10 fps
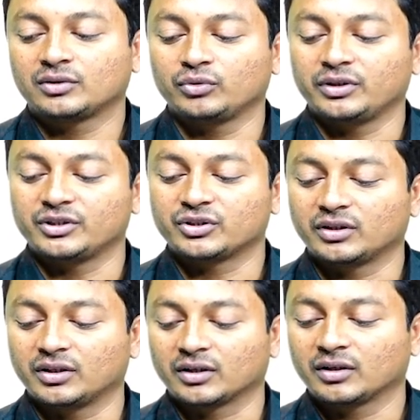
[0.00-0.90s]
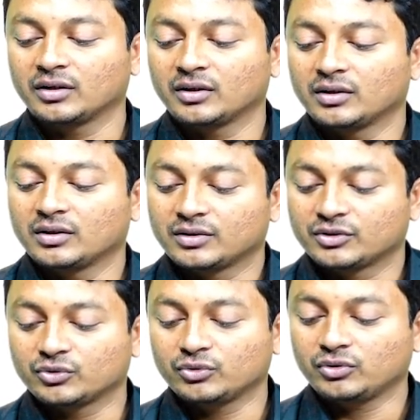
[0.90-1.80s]
to each other.
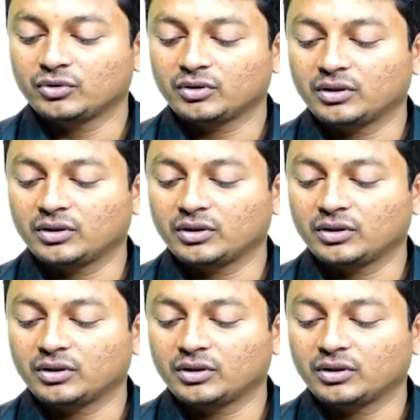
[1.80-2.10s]
So